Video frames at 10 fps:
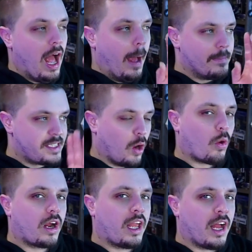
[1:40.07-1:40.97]
I'm still
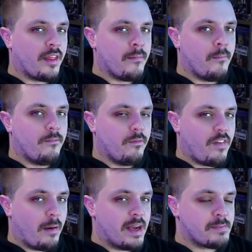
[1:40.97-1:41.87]
working on the
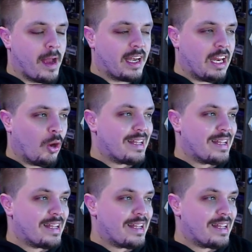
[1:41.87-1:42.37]
Venomized Magneto.